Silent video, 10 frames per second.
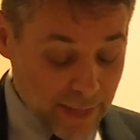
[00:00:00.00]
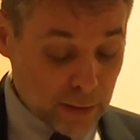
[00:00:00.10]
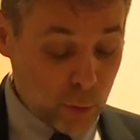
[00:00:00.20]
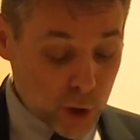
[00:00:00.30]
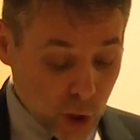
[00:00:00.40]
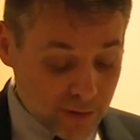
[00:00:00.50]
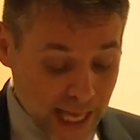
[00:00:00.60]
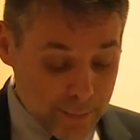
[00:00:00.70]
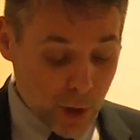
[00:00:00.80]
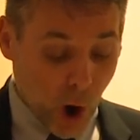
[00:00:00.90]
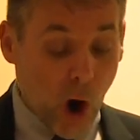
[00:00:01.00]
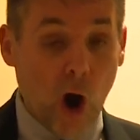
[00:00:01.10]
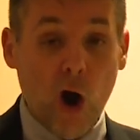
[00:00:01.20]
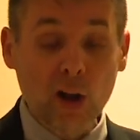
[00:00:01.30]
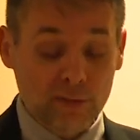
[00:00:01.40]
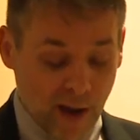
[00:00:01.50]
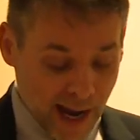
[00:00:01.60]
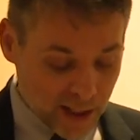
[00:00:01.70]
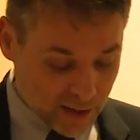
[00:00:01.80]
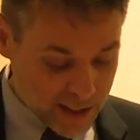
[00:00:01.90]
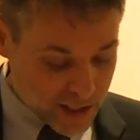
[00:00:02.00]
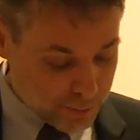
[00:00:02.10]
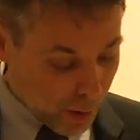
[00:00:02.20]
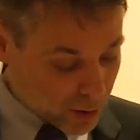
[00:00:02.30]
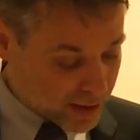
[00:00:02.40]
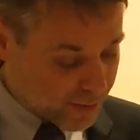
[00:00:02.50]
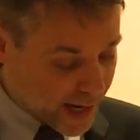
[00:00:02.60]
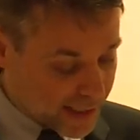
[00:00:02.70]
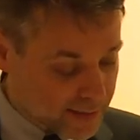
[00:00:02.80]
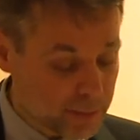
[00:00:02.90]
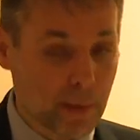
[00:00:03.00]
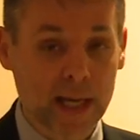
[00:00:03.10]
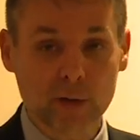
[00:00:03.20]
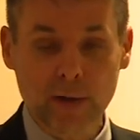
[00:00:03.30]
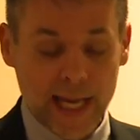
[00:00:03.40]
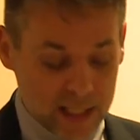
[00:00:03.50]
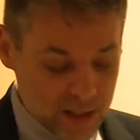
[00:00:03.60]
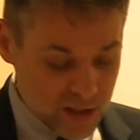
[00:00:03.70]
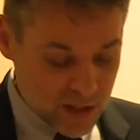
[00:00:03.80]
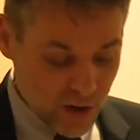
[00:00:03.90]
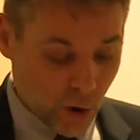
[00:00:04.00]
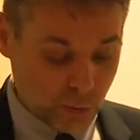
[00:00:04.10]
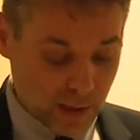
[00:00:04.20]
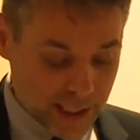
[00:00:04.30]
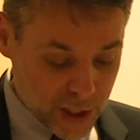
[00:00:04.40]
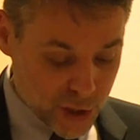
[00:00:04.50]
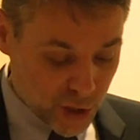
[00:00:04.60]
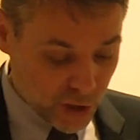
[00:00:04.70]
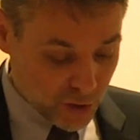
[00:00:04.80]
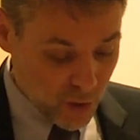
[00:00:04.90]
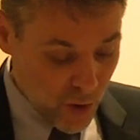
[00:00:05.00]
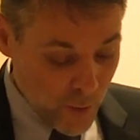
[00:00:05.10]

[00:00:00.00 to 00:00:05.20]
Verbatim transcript: that would condemn all violence motivated by race or religion,